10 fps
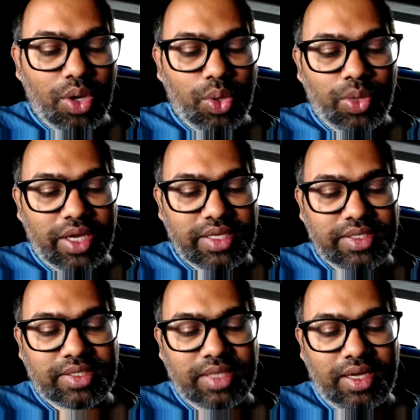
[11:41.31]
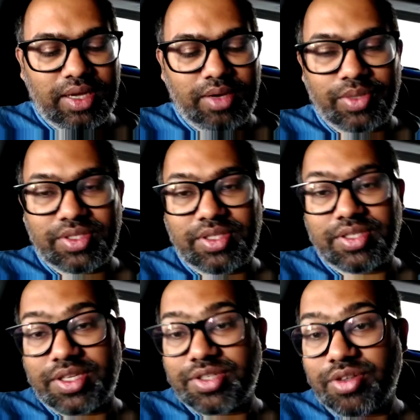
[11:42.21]
was the
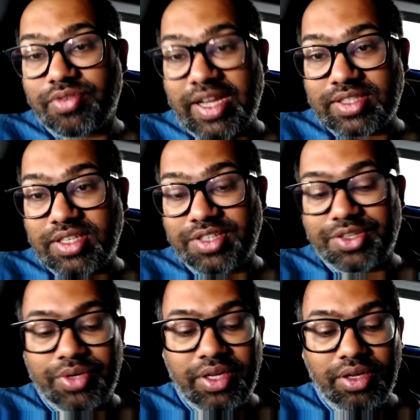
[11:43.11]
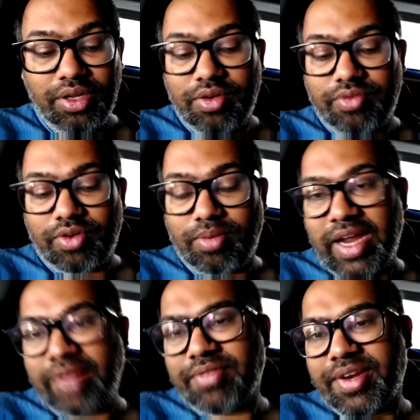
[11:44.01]
session of Ashley Turing from
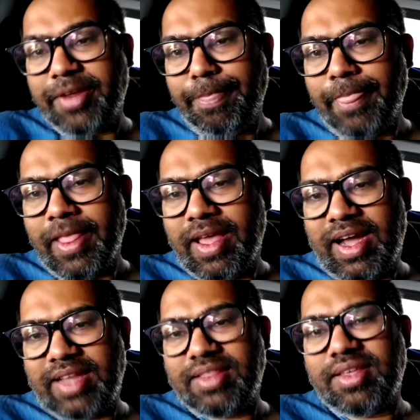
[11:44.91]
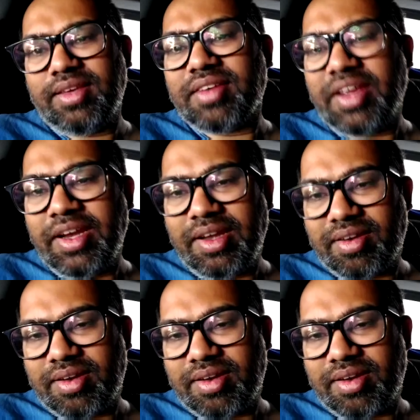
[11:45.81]
Livetree. I think it